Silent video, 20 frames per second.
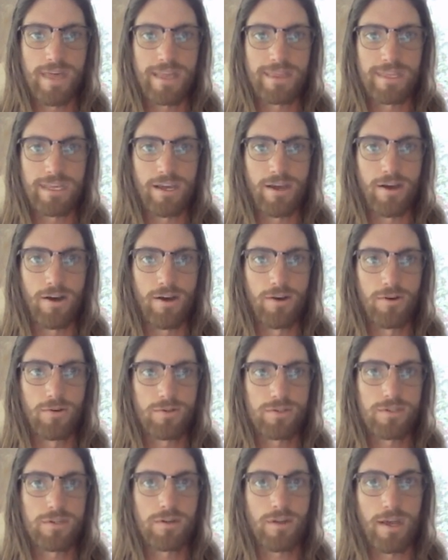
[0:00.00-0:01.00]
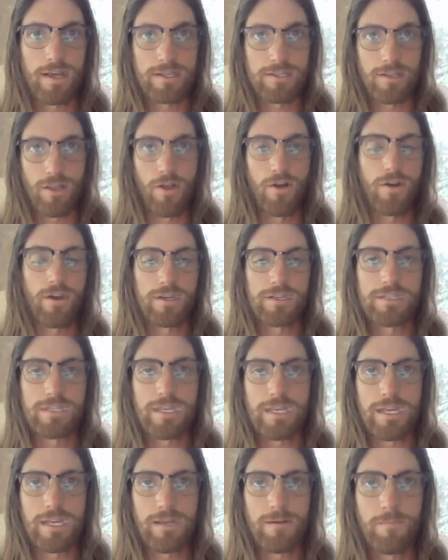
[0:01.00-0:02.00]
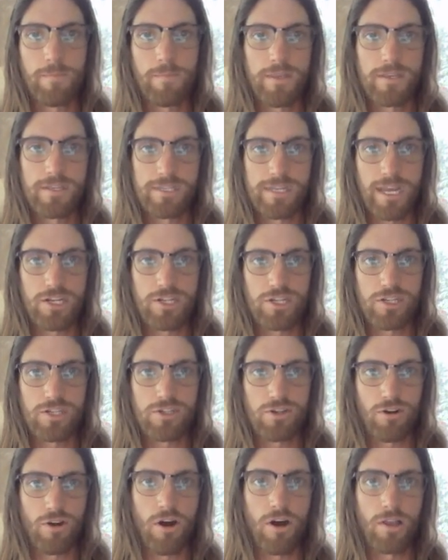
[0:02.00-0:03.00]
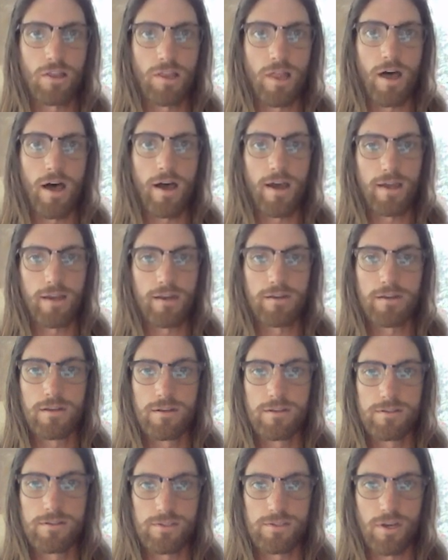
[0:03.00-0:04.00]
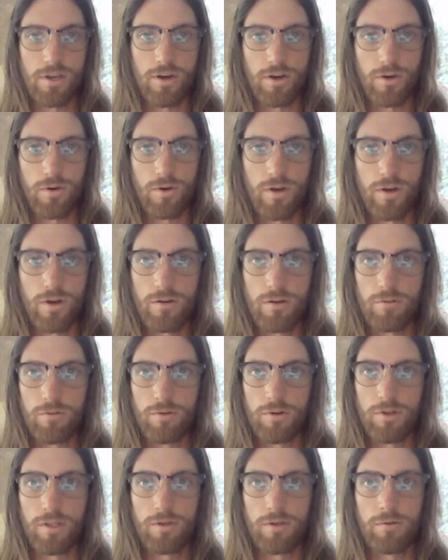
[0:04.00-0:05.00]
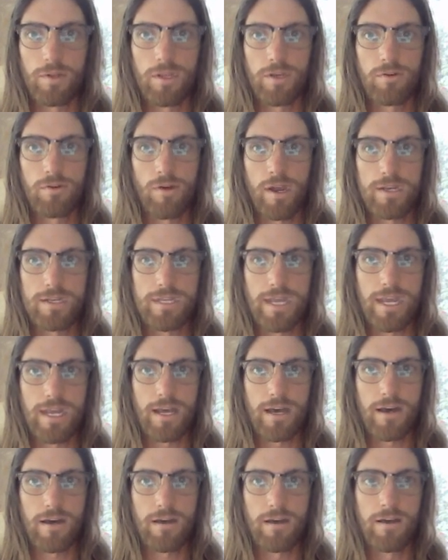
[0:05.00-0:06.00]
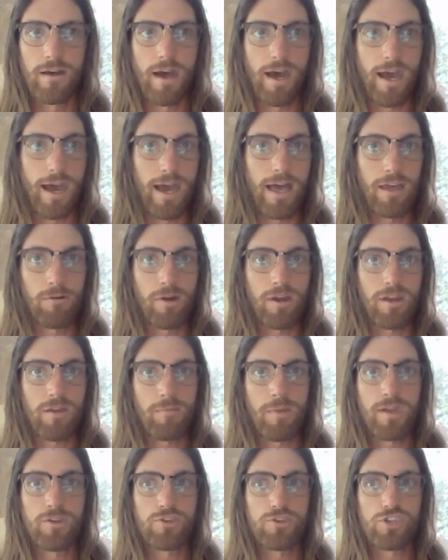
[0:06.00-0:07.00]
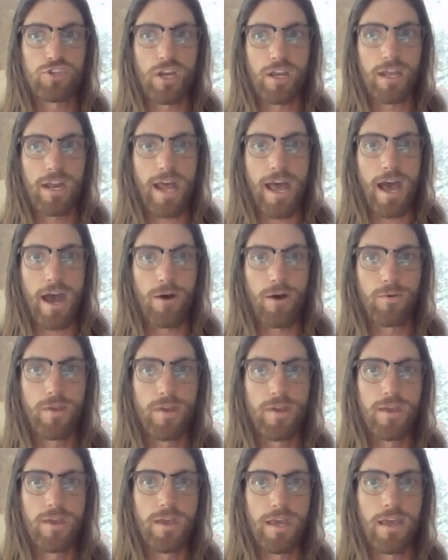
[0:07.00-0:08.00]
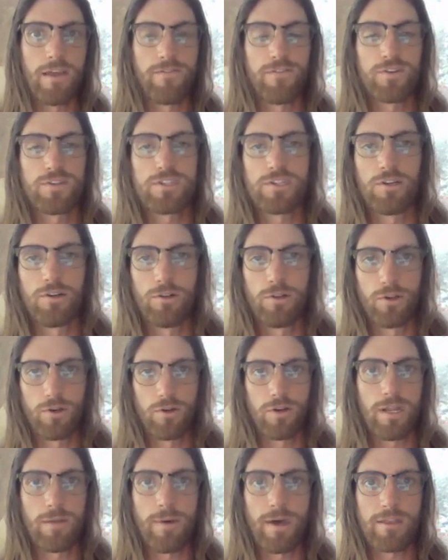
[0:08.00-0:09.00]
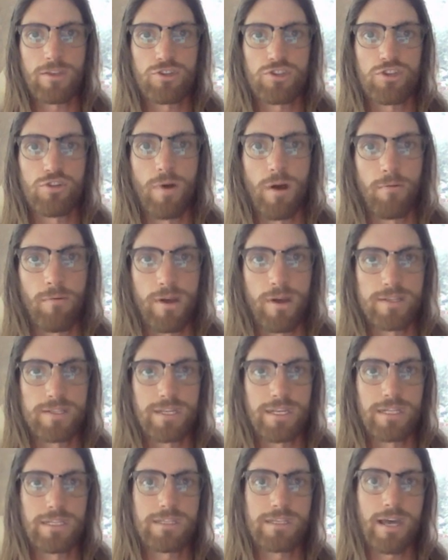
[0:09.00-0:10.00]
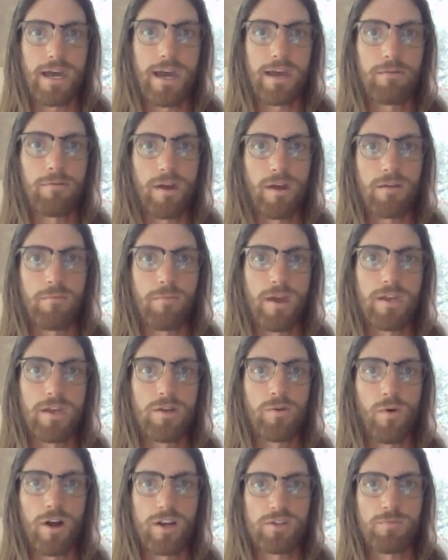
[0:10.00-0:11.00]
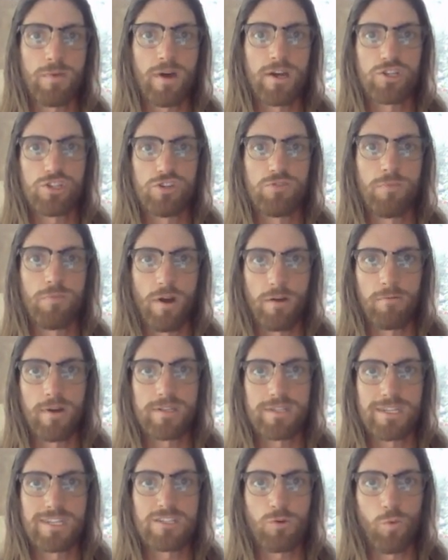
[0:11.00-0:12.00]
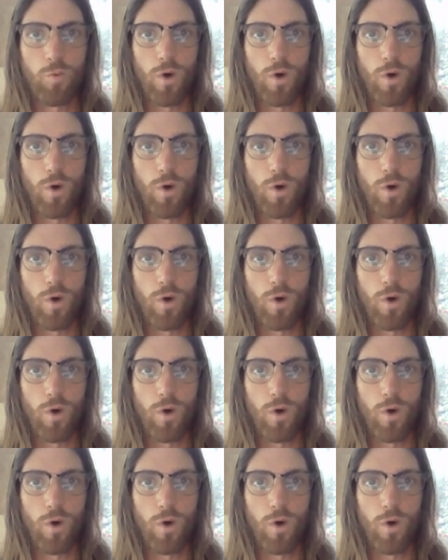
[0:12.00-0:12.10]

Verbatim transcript: that they host as long as the stations are online. So, really, really great data. Highly recommend you check it out. If you're still learning about the Schumann resonance, I recommend you watch my Schumann resonance